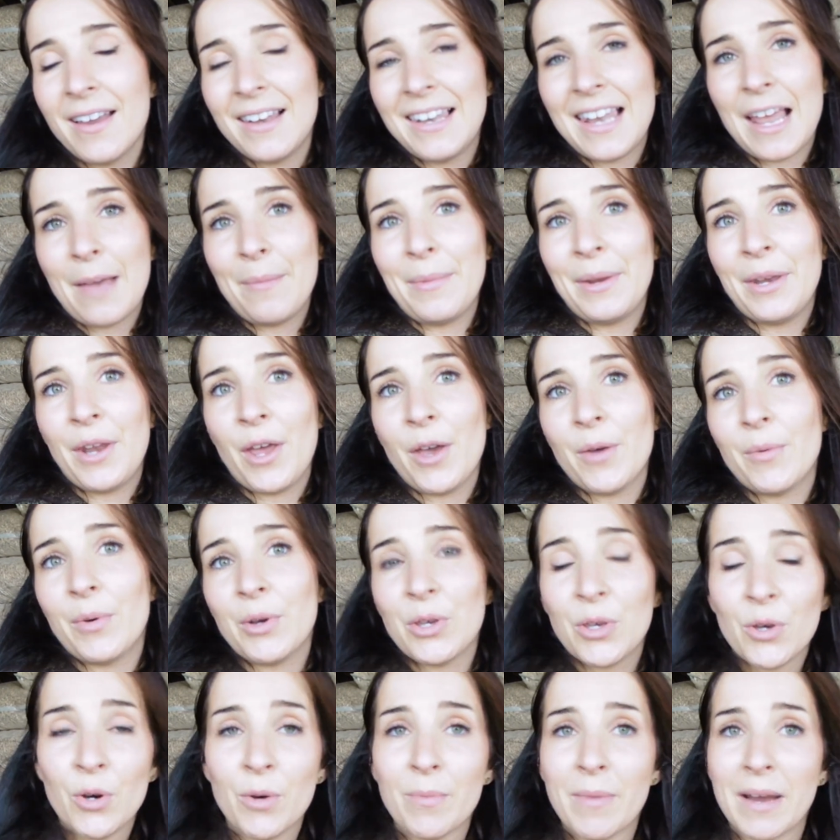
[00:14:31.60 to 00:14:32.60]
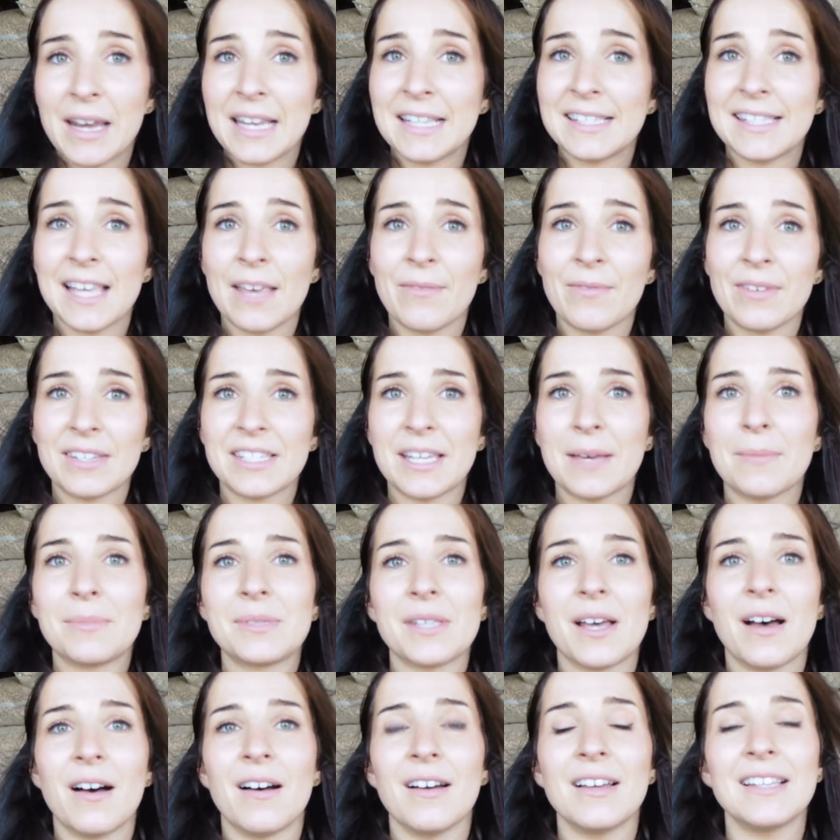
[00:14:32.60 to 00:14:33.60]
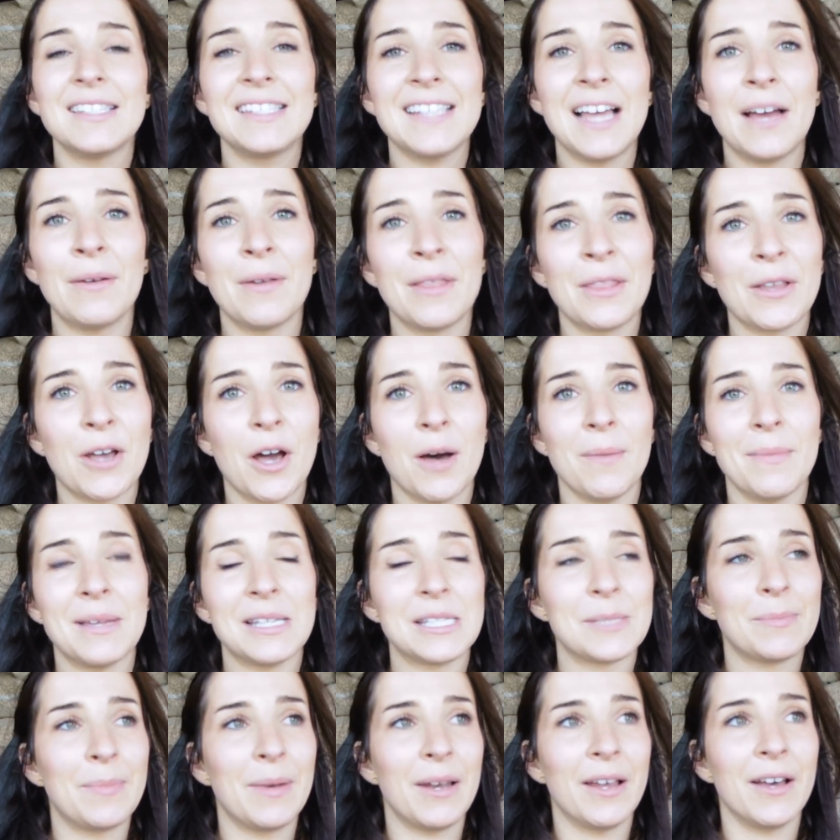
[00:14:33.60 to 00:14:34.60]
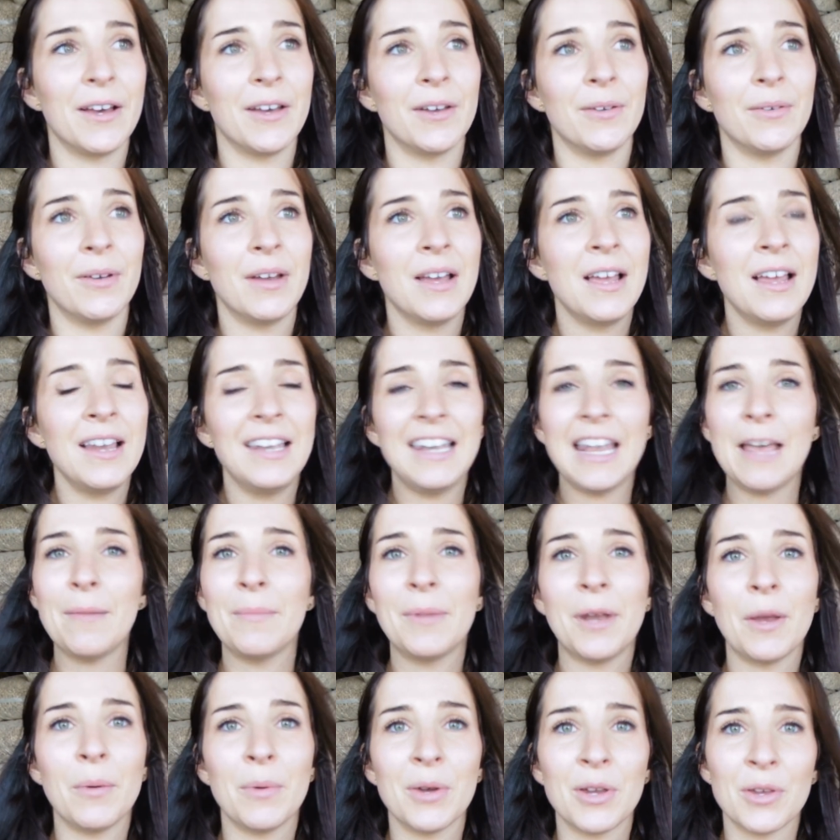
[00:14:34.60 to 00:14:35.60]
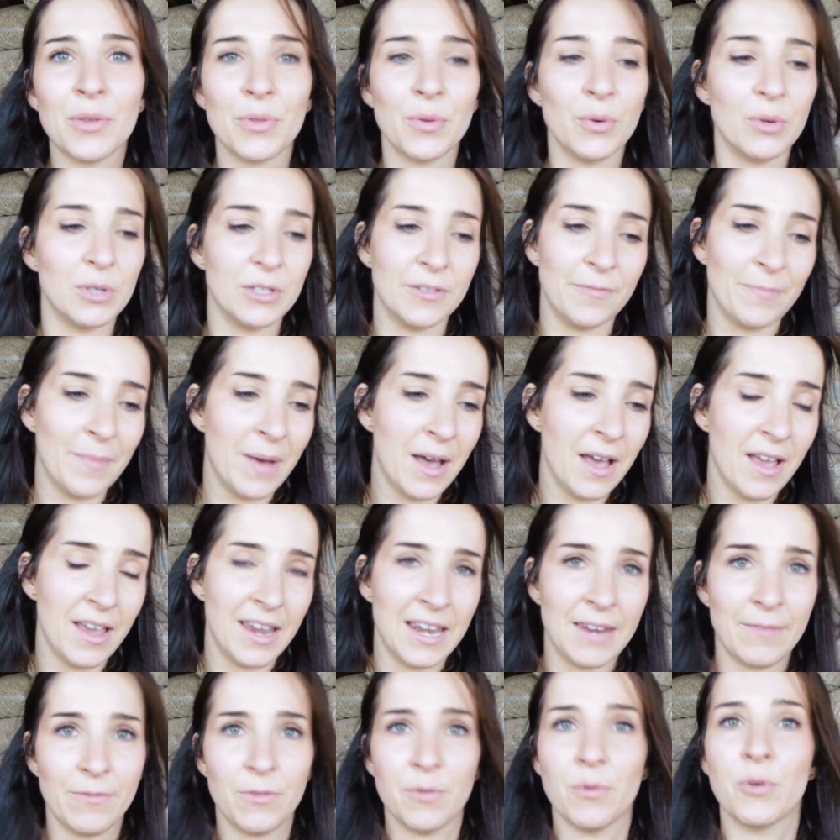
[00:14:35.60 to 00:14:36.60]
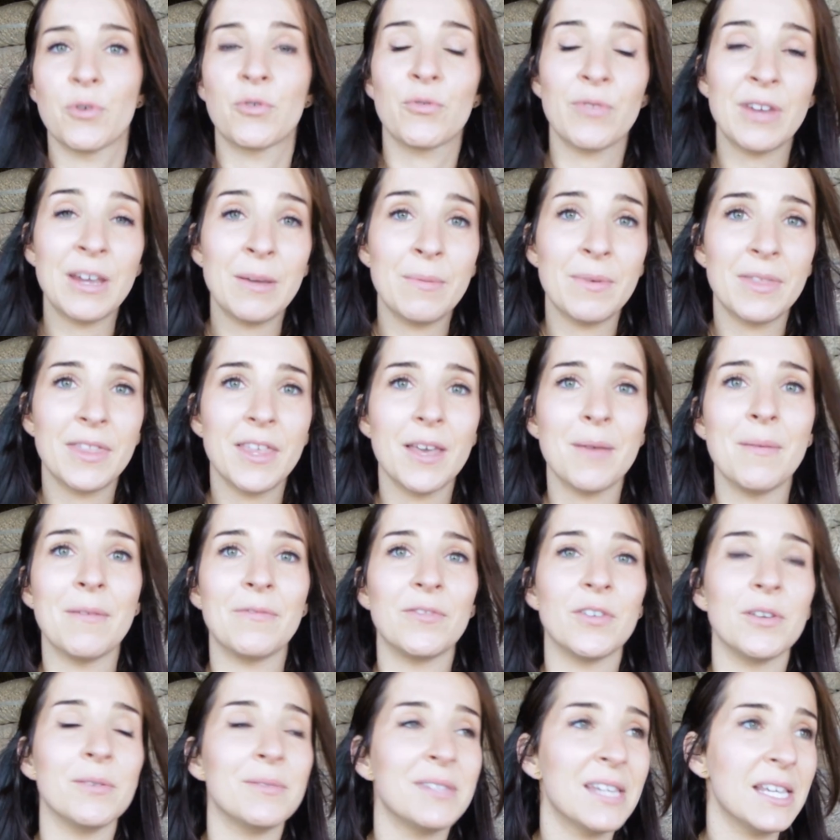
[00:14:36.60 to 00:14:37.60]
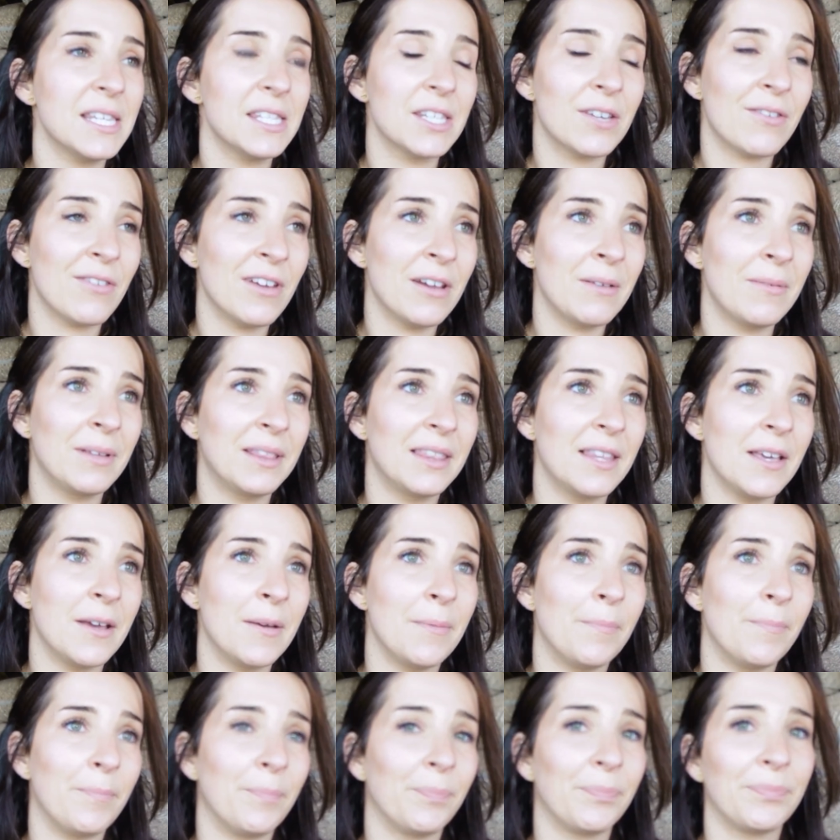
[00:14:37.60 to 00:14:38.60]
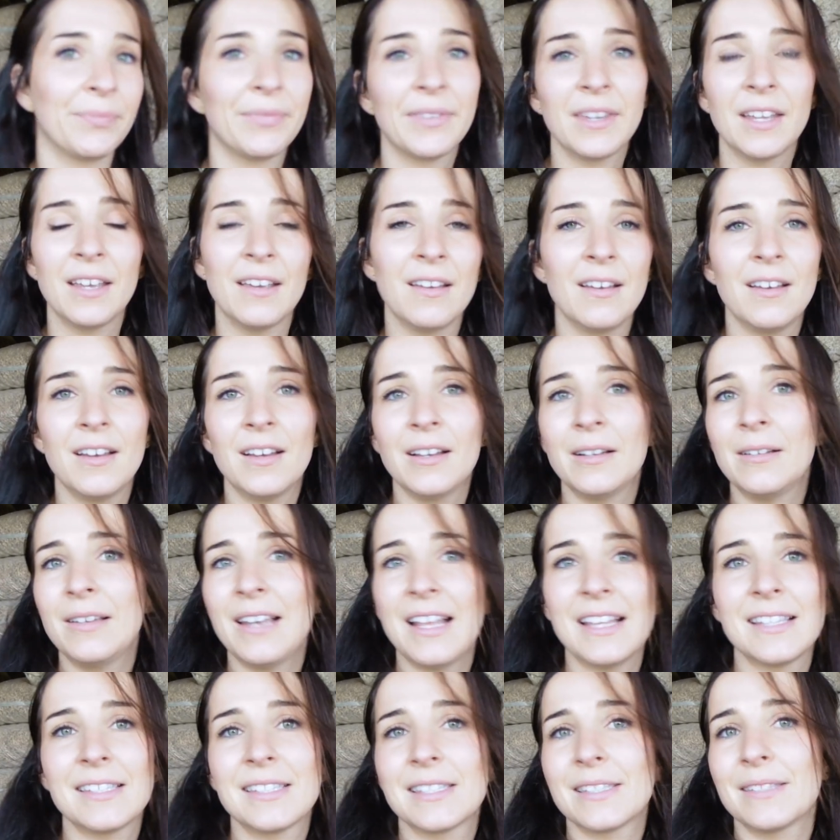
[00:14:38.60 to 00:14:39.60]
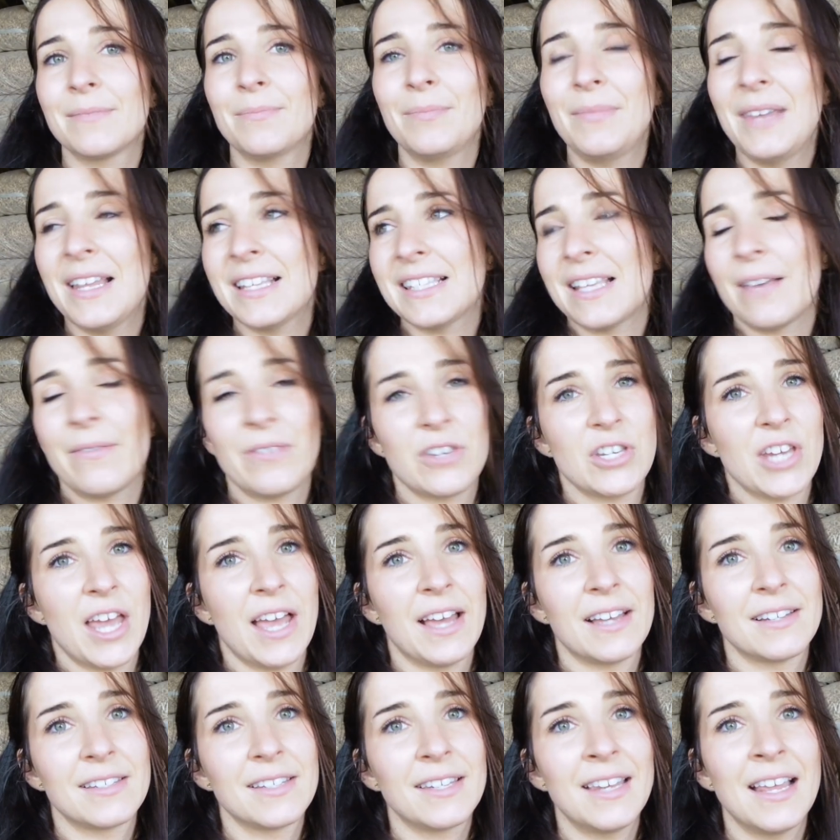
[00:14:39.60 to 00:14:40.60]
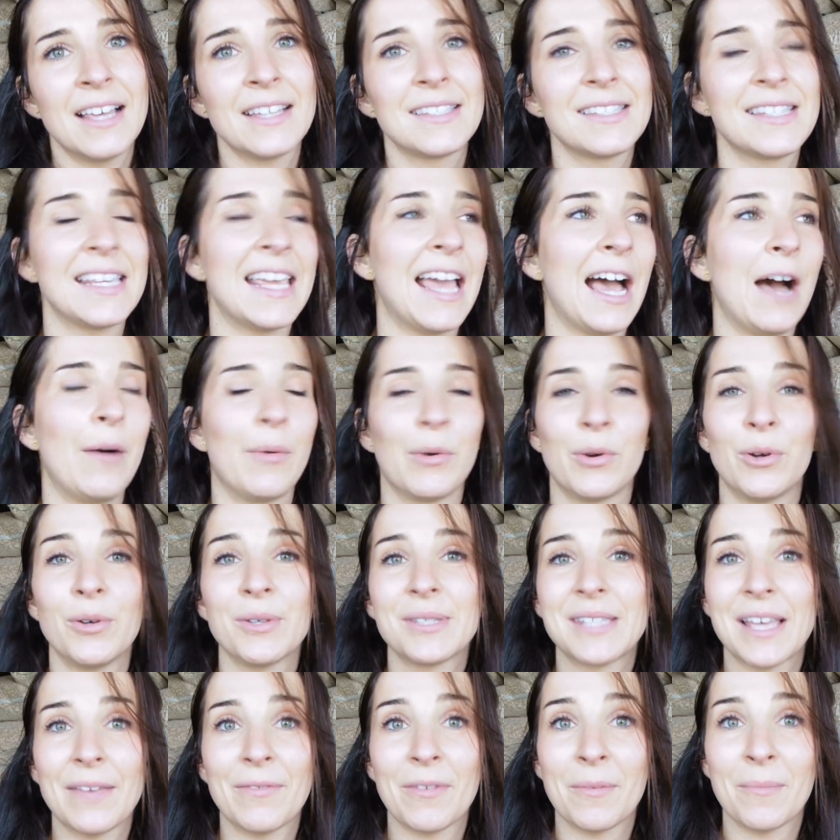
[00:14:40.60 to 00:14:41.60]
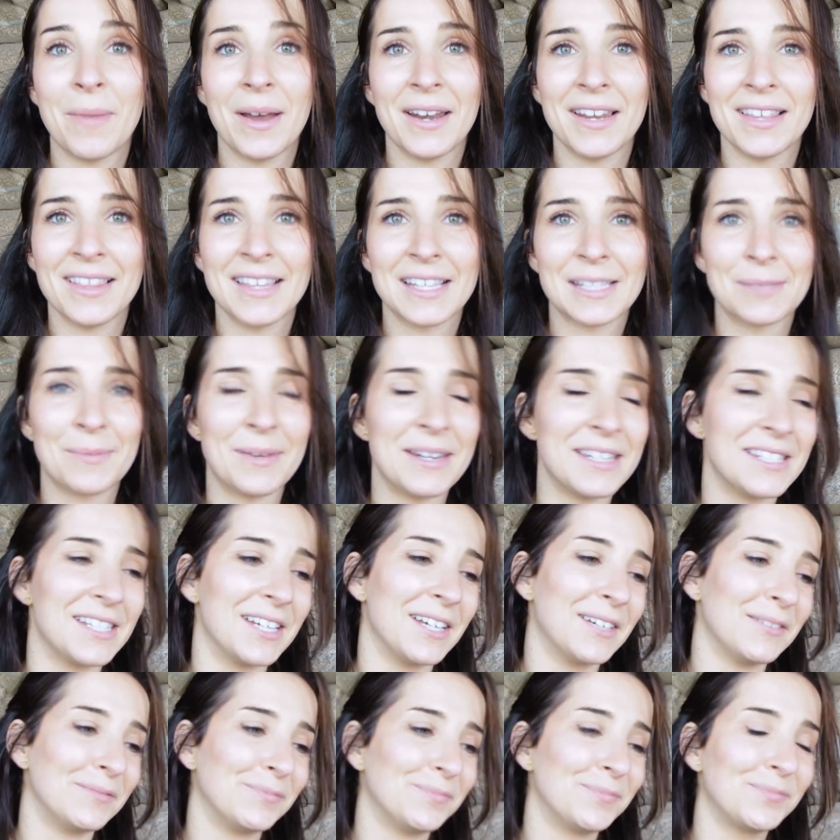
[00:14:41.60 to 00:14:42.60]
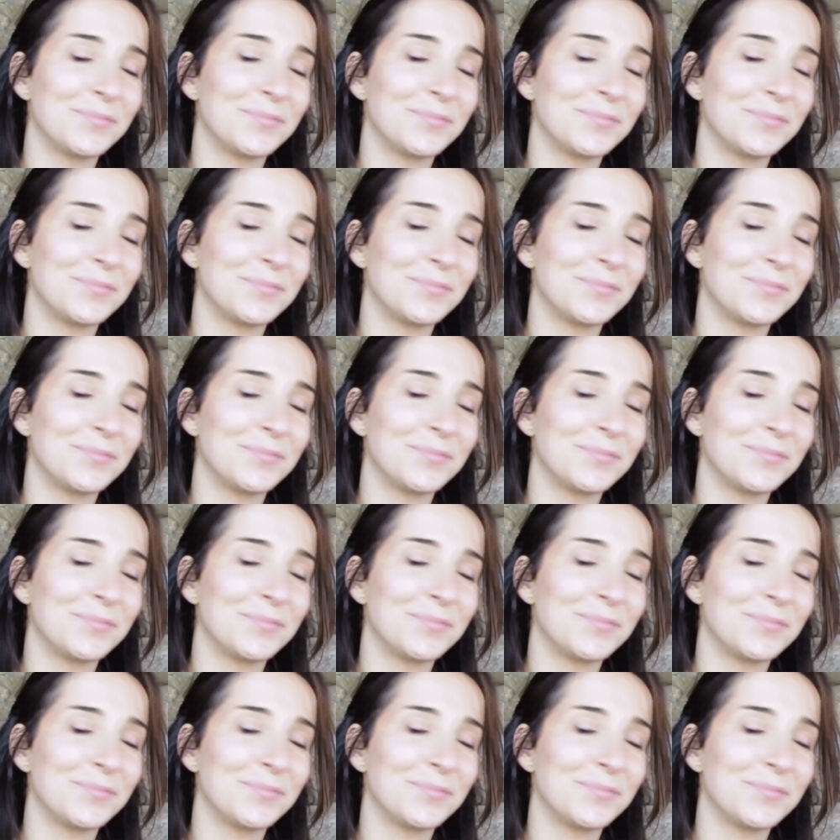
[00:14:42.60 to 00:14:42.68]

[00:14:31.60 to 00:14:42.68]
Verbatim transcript: Let me know what your money saving tips are down in the comments below. Let me know what you thought of mine, if you agree with them, if you disagree with them let's, let's have a chat. Let's see how we're all saving money this winter.